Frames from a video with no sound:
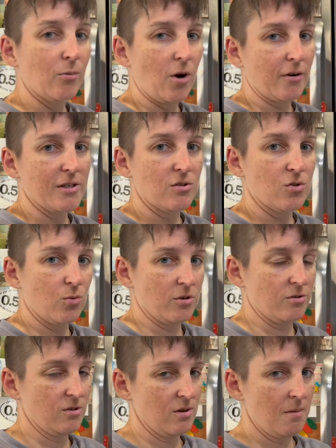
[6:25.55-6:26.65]
progress
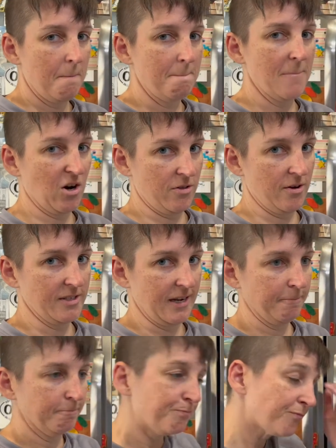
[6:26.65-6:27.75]
towards marathon day.